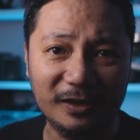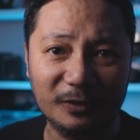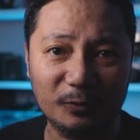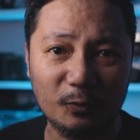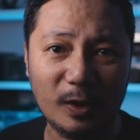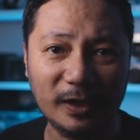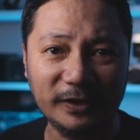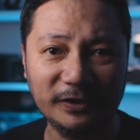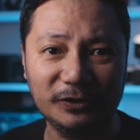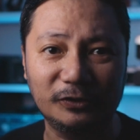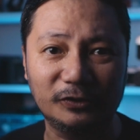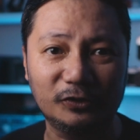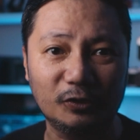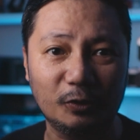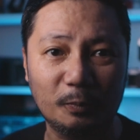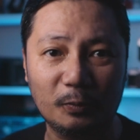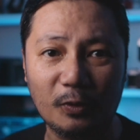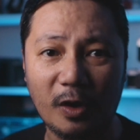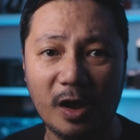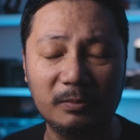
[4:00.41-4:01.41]
any questions
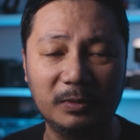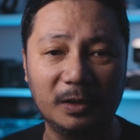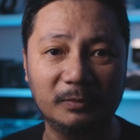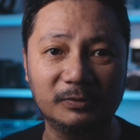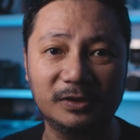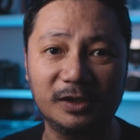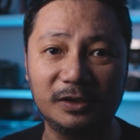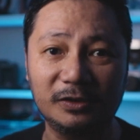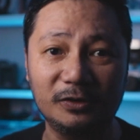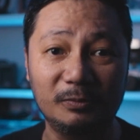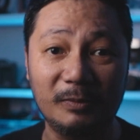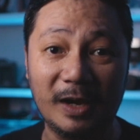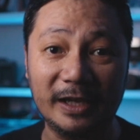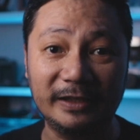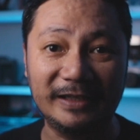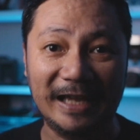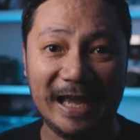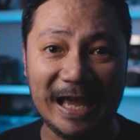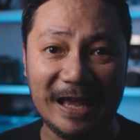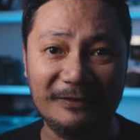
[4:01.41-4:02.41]
or problems that you
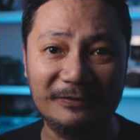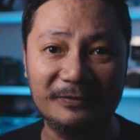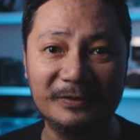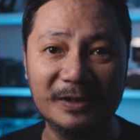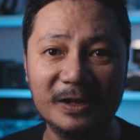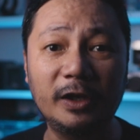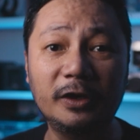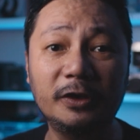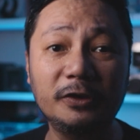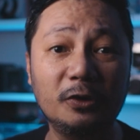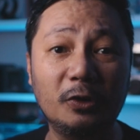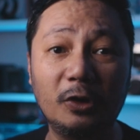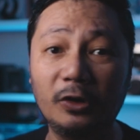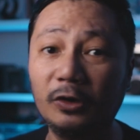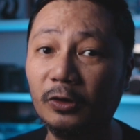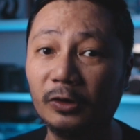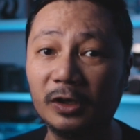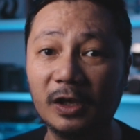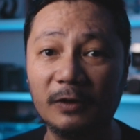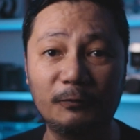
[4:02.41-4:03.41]
might have. Whether you're
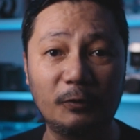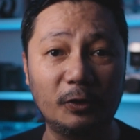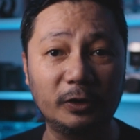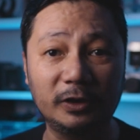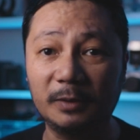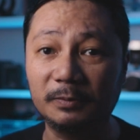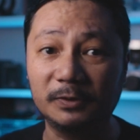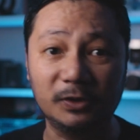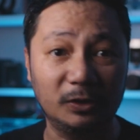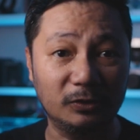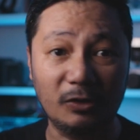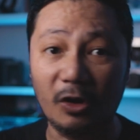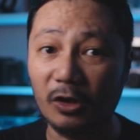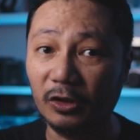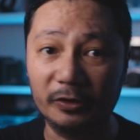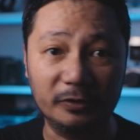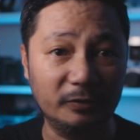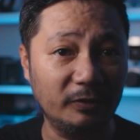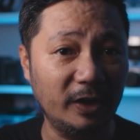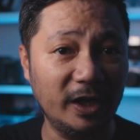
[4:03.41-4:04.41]
looking for tips on
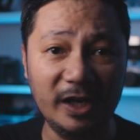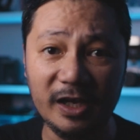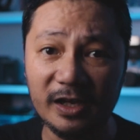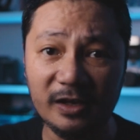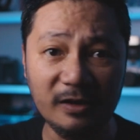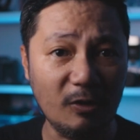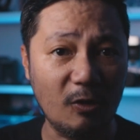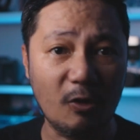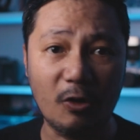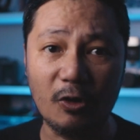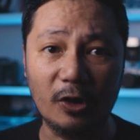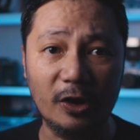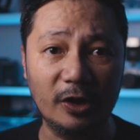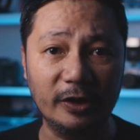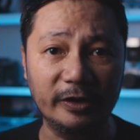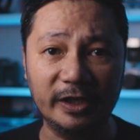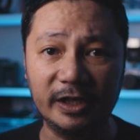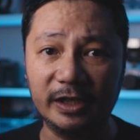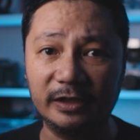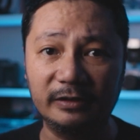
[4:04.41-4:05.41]
color grading
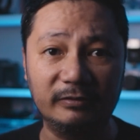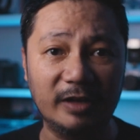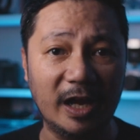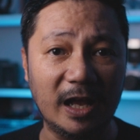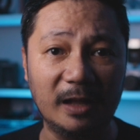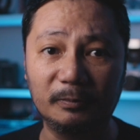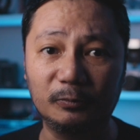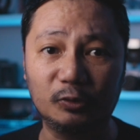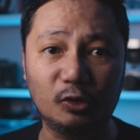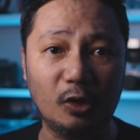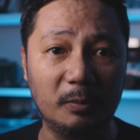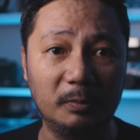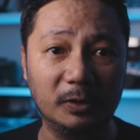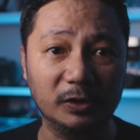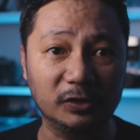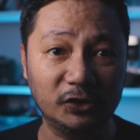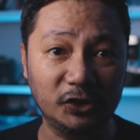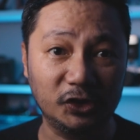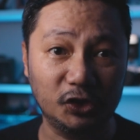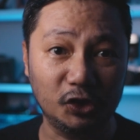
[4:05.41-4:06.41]
or need help
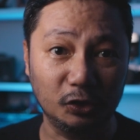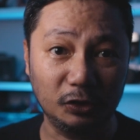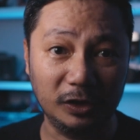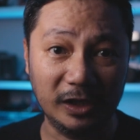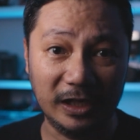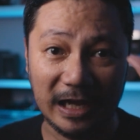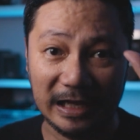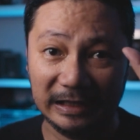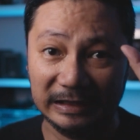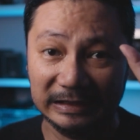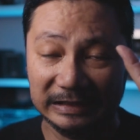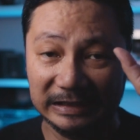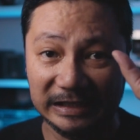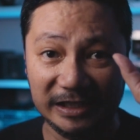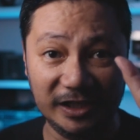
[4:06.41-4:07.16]
troubleshooting an